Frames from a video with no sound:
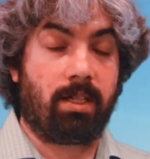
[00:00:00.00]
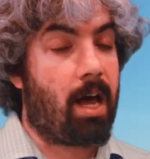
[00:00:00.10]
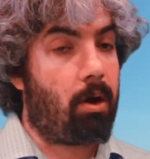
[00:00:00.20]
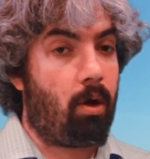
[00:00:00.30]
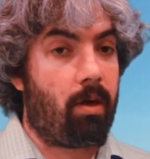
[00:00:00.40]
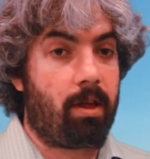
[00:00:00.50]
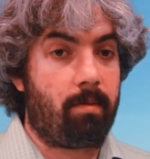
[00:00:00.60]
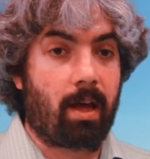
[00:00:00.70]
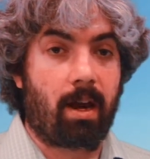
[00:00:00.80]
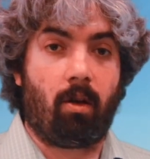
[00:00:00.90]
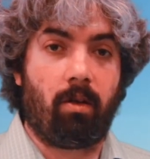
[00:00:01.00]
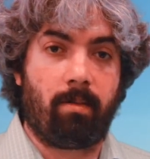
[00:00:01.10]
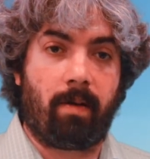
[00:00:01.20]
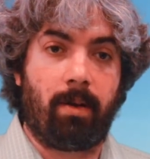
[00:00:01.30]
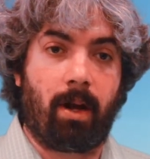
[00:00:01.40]
Not all of them. Not all of
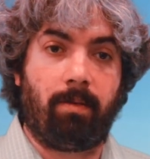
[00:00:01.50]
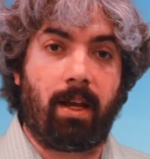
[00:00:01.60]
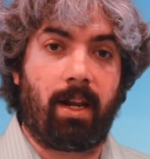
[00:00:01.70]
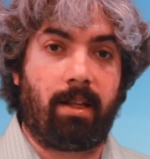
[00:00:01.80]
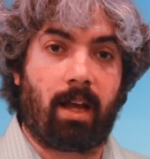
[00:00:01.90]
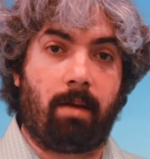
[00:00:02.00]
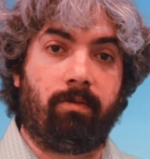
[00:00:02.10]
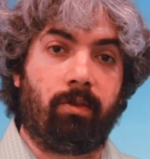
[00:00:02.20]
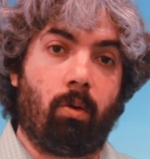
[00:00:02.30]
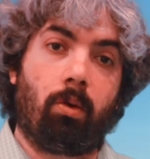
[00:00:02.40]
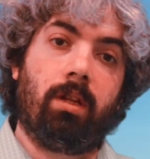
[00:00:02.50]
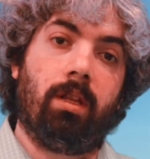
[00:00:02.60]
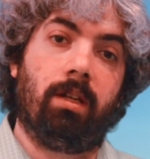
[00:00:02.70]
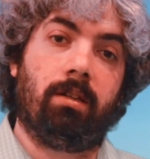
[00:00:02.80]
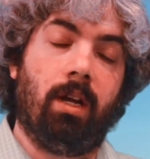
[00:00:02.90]
them have been updated at the time of recording
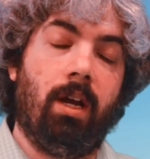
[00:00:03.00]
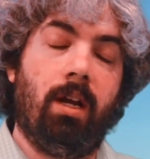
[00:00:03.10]
this.